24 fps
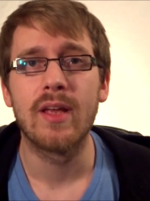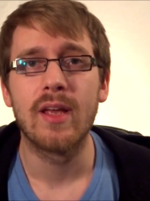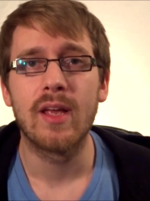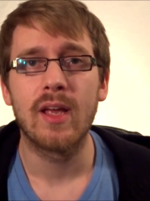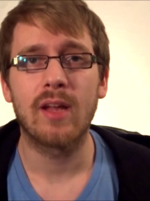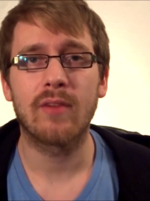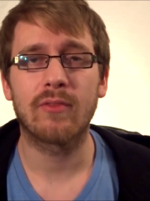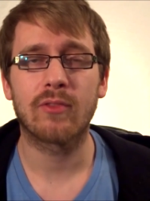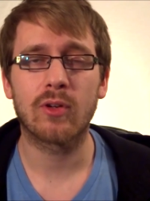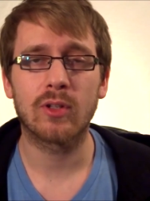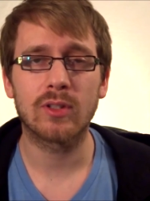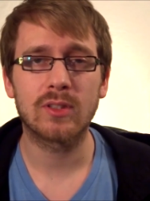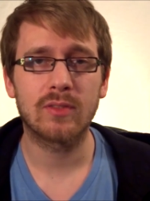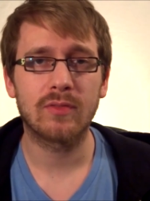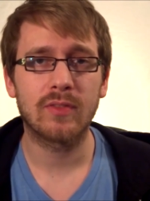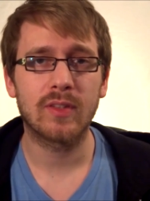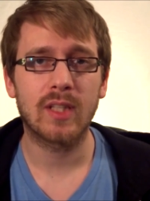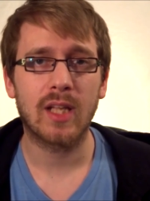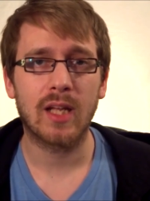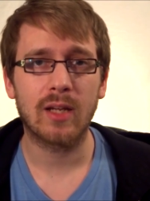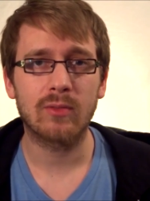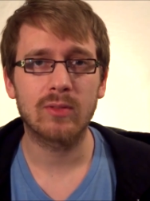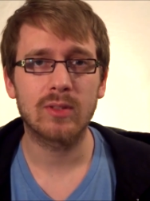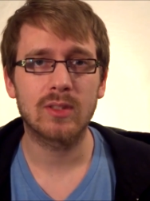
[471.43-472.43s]
And of course, if you
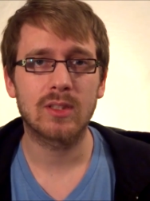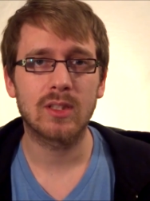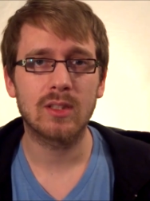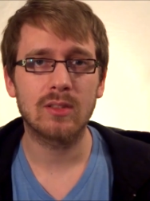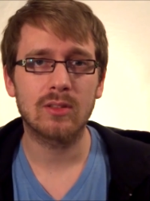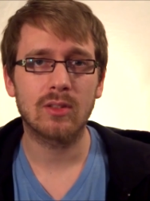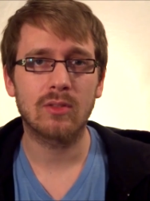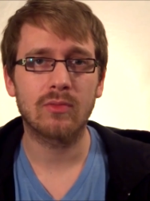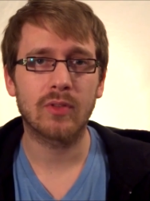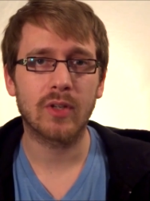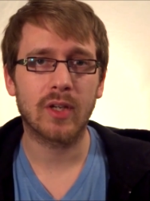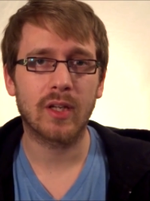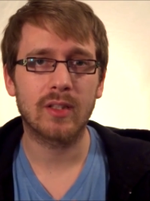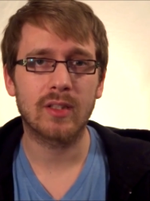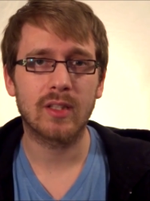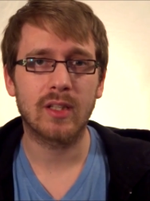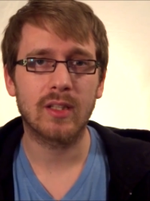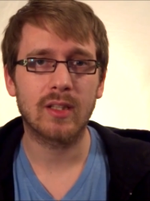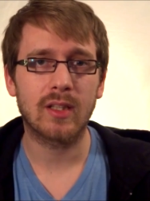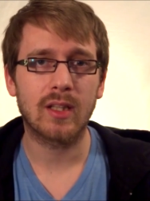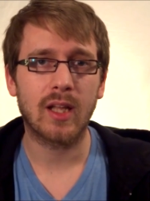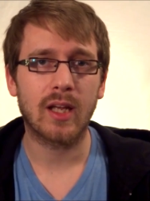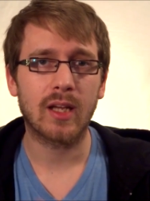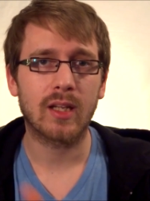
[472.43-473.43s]
like what you've seen, don't forget to
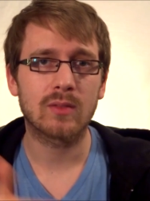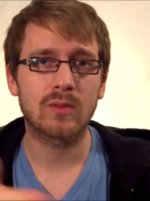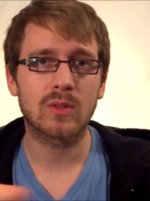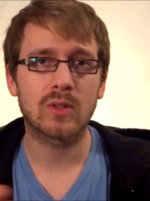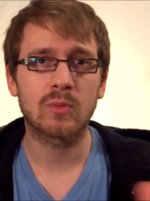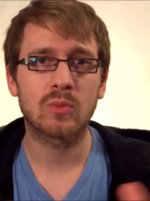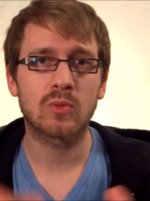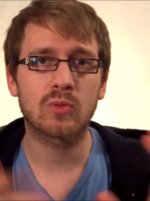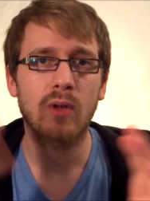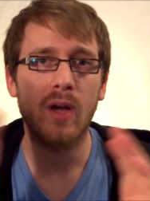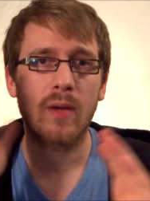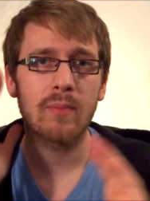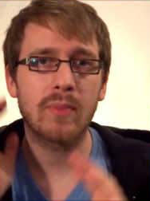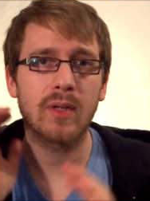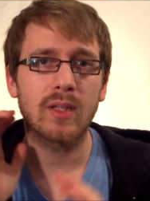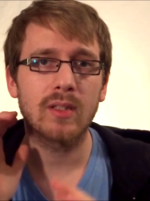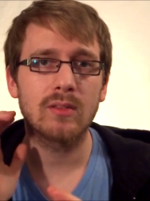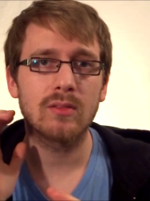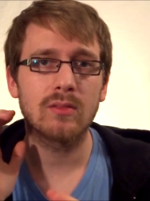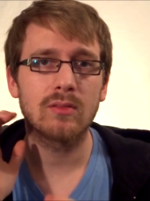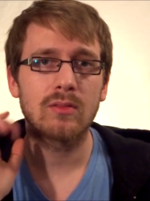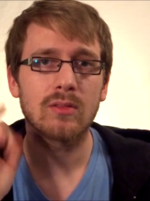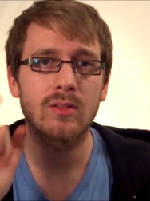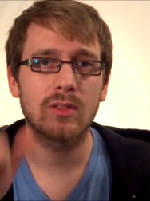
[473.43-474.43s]
hit the like and subscribe
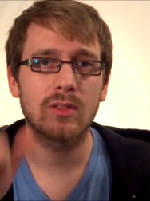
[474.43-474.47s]
button